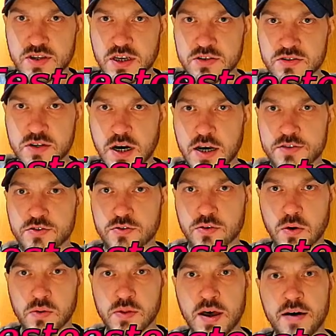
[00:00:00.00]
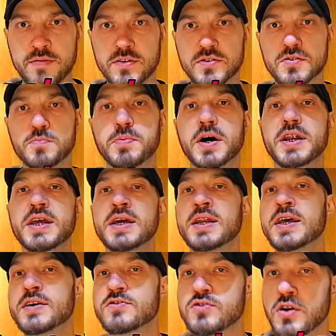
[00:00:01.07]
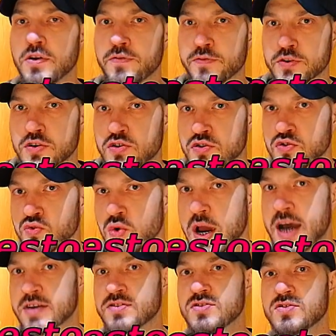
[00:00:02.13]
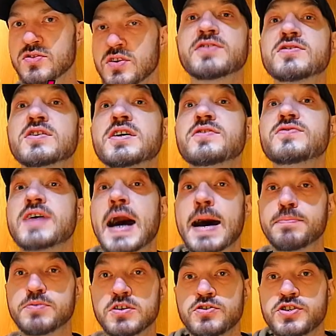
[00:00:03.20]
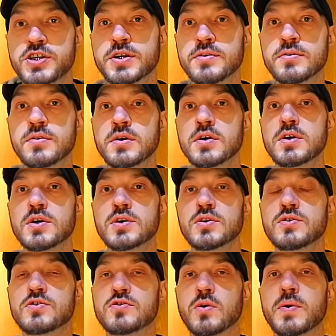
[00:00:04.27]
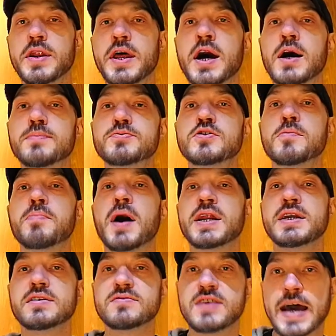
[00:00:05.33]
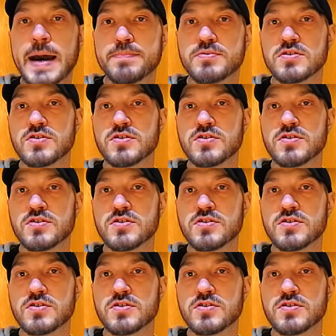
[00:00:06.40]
testosterone levels, but it is good for stress. It's an adaptogen. So it helps your body adapt to